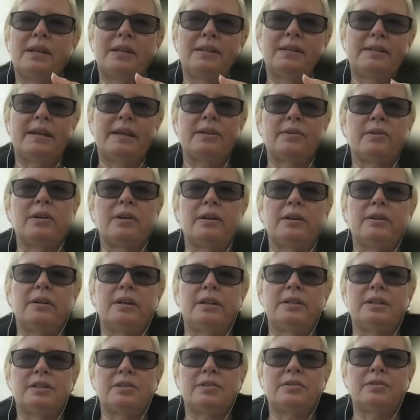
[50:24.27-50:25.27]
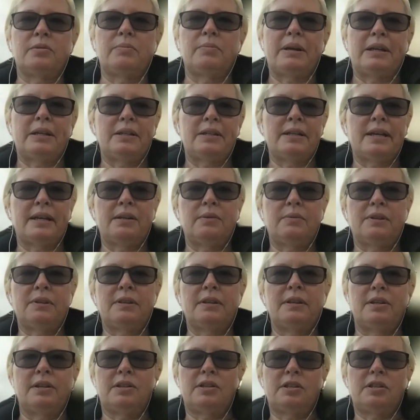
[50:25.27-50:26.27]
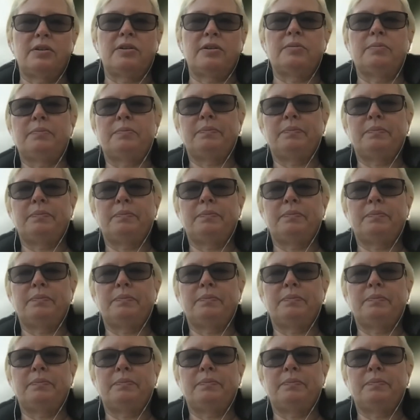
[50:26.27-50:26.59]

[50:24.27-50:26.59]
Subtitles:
et cetera, additional metadata with each term.